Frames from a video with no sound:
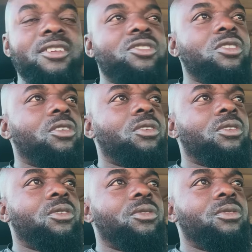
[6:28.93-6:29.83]

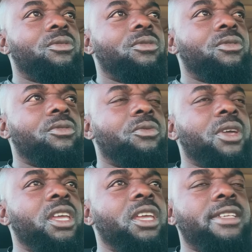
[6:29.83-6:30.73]
So
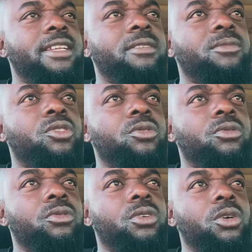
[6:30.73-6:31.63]
we sent him
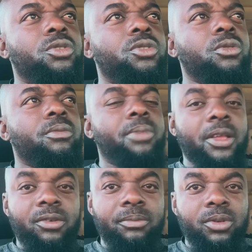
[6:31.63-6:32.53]
to go to
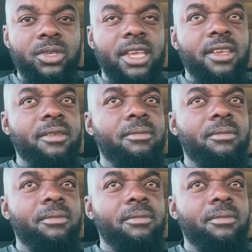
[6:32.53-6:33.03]
Bathroom Boutique